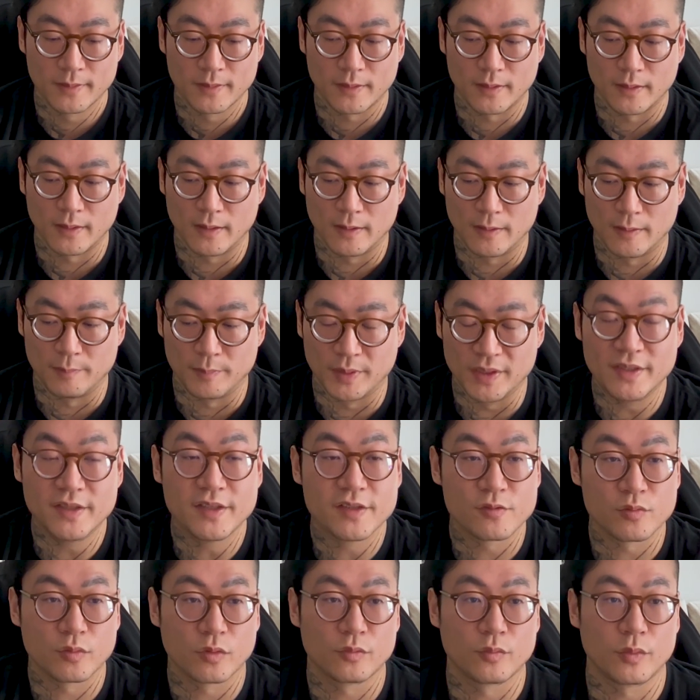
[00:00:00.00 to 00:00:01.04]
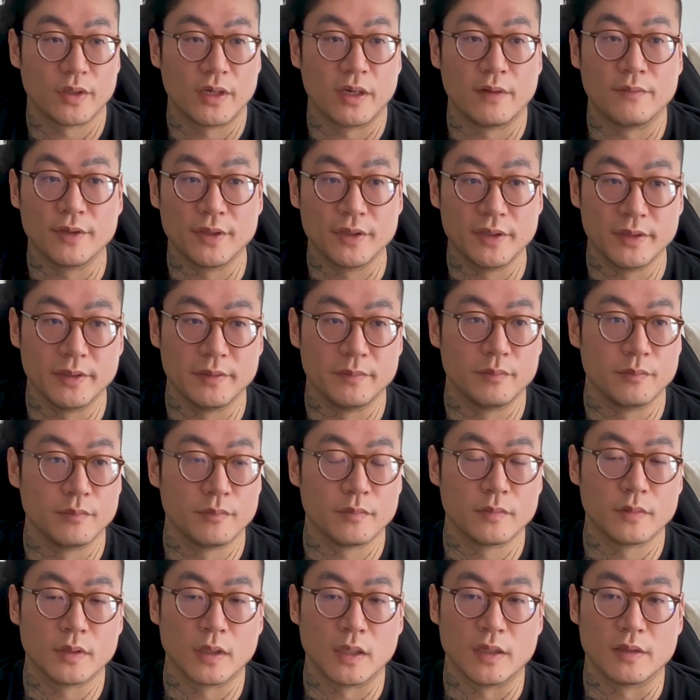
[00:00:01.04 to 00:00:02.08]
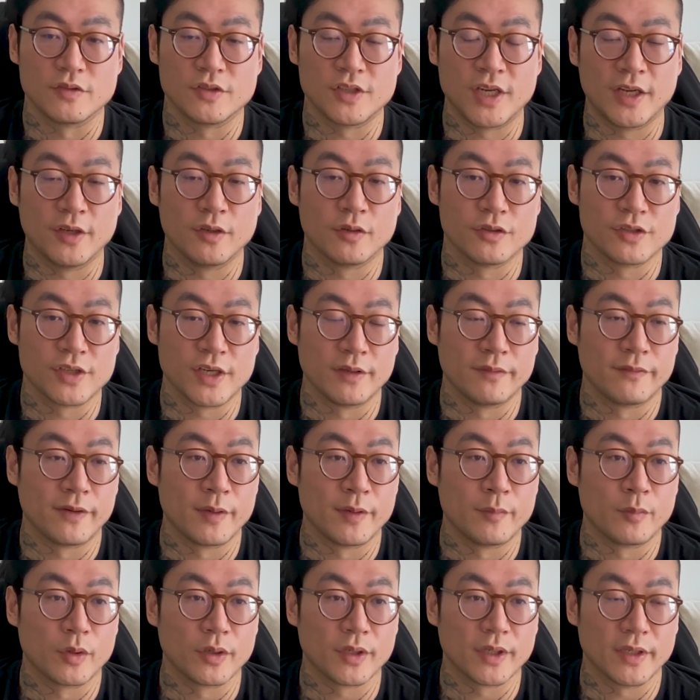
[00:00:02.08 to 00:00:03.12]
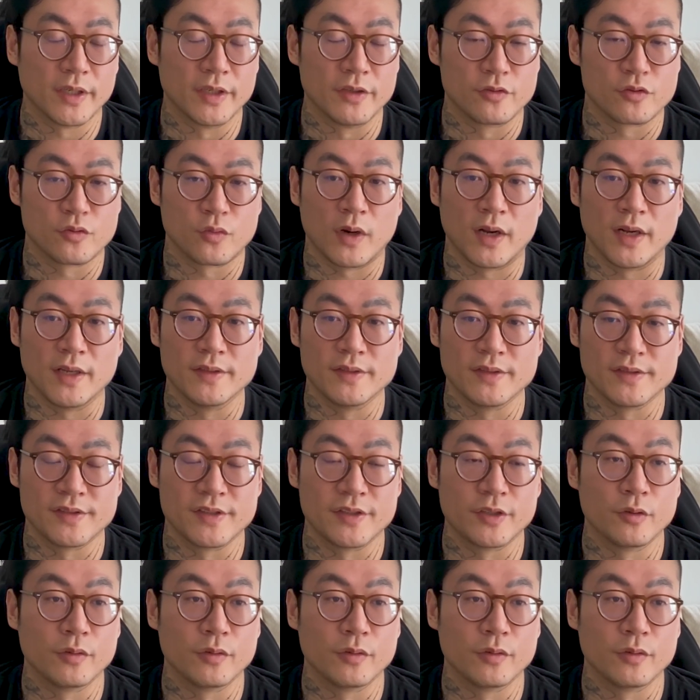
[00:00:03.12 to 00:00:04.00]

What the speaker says: But in this world where every chain or chain framework enshrines a single